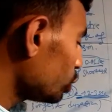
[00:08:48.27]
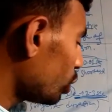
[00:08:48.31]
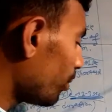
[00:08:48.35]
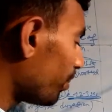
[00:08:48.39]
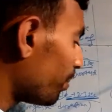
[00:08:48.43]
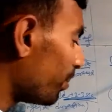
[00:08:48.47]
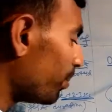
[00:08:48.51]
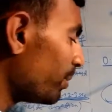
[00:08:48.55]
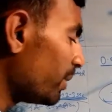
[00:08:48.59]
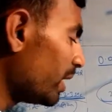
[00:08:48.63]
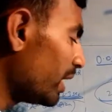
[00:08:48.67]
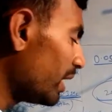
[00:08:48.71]

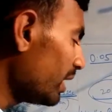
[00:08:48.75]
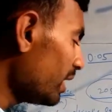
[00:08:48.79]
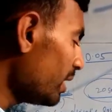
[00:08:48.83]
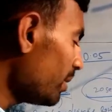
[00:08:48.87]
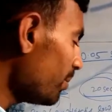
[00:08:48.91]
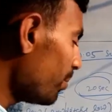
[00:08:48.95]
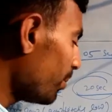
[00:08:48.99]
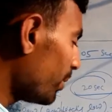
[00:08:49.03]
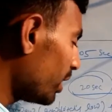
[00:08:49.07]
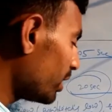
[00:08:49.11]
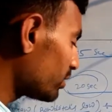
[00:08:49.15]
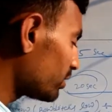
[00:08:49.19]
of many
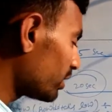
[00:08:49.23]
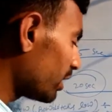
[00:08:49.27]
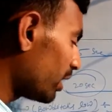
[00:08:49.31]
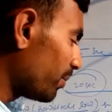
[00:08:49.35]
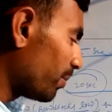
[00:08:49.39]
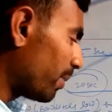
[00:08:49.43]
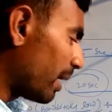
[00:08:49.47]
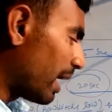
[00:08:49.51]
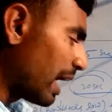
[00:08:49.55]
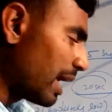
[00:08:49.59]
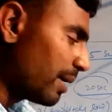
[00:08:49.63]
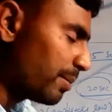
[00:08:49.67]

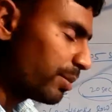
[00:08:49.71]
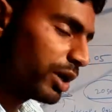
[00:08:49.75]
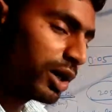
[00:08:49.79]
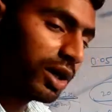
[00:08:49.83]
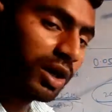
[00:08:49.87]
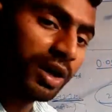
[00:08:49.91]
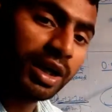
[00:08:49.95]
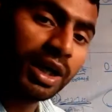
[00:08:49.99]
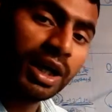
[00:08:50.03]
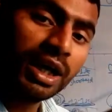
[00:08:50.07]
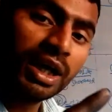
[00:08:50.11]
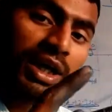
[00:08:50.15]
muscle
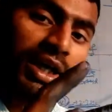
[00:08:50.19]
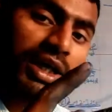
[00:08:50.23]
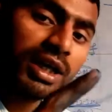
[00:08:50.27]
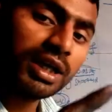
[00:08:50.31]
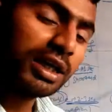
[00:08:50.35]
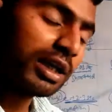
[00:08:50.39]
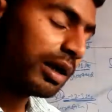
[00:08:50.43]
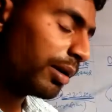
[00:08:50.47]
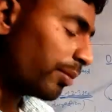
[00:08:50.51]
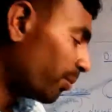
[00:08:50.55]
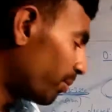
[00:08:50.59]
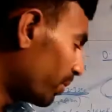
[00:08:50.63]
fiber
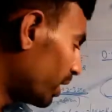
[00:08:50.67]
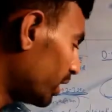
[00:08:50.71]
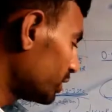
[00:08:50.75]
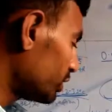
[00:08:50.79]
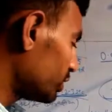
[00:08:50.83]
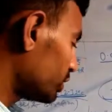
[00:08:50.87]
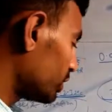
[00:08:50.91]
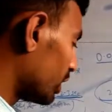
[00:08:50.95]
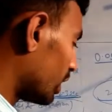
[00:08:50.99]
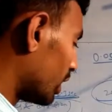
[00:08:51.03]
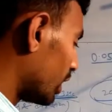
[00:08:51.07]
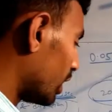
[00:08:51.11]
in a
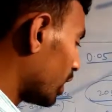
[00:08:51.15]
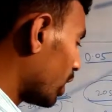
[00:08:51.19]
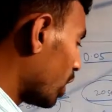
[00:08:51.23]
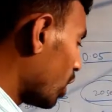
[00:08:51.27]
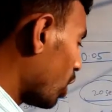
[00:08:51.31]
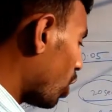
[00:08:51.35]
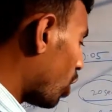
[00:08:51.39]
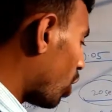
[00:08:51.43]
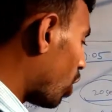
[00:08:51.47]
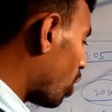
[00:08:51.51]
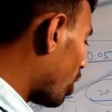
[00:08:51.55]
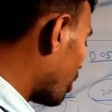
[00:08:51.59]
muscle
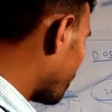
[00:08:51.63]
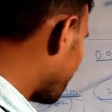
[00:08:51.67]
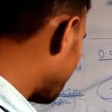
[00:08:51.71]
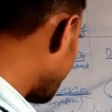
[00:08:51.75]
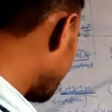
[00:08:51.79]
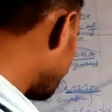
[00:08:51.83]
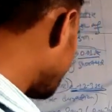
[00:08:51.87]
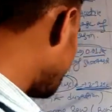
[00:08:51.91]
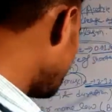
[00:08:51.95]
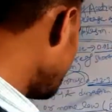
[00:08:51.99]
of